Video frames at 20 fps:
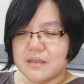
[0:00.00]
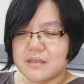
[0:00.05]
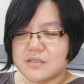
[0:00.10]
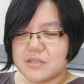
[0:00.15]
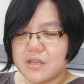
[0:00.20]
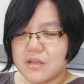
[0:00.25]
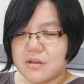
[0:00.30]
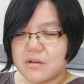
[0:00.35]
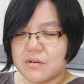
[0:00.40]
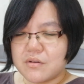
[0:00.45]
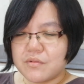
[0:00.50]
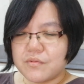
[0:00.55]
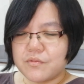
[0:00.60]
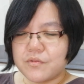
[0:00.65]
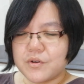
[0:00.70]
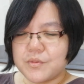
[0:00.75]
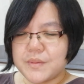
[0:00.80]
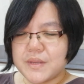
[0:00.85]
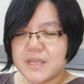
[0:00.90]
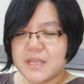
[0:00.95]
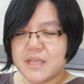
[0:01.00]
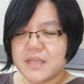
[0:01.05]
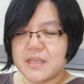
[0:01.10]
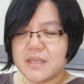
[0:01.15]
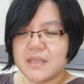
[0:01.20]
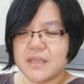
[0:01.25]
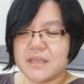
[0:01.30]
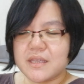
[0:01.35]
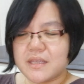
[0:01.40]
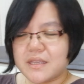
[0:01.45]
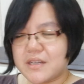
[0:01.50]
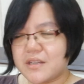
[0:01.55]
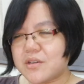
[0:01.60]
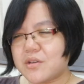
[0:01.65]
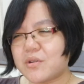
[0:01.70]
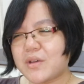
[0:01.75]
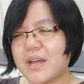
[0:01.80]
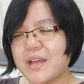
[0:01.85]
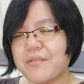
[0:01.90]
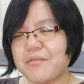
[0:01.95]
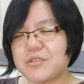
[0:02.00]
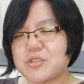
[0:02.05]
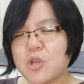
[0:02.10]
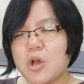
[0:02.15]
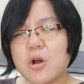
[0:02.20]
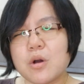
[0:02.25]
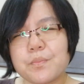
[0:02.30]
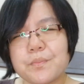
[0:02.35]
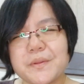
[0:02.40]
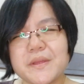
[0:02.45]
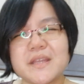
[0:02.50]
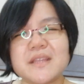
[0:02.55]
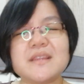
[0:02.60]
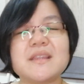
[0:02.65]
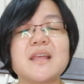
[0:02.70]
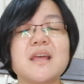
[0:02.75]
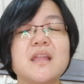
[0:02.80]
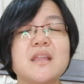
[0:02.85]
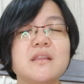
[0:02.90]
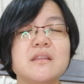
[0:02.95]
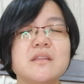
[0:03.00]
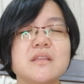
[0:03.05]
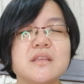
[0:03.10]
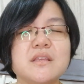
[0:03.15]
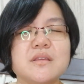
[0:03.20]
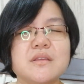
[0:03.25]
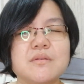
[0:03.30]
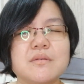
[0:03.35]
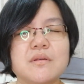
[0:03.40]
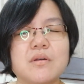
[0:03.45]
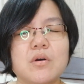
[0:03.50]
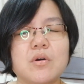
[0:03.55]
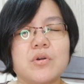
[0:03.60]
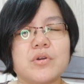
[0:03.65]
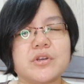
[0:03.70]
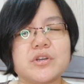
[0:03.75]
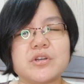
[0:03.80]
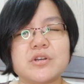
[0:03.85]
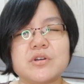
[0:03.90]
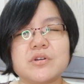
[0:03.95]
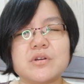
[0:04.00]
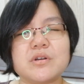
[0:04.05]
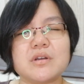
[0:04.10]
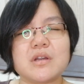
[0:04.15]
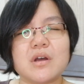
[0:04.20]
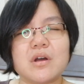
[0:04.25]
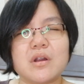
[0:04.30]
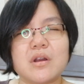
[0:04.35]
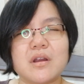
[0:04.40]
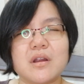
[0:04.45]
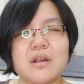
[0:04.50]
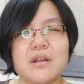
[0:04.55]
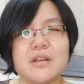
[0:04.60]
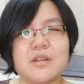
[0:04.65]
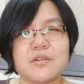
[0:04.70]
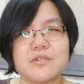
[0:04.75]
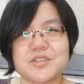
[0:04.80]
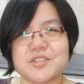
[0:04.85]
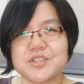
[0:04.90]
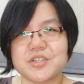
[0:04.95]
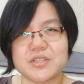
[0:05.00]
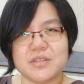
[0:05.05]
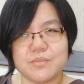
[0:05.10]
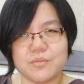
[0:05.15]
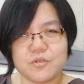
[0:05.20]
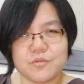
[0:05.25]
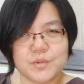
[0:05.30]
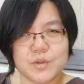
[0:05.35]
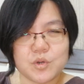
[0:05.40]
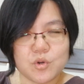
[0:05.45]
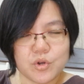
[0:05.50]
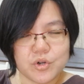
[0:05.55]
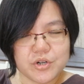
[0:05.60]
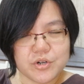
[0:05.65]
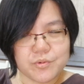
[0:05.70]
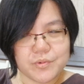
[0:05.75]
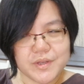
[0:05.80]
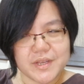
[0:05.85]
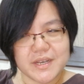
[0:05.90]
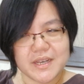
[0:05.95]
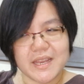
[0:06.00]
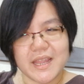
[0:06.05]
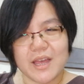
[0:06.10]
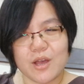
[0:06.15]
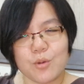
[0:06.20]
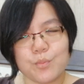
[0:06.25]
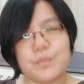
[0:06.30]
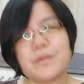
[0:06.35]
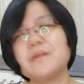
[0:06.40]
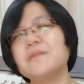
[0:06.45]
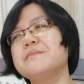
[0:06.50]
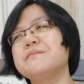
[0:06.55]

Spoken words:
So for me, you know, I was hoping that the order or the restricted movement order would help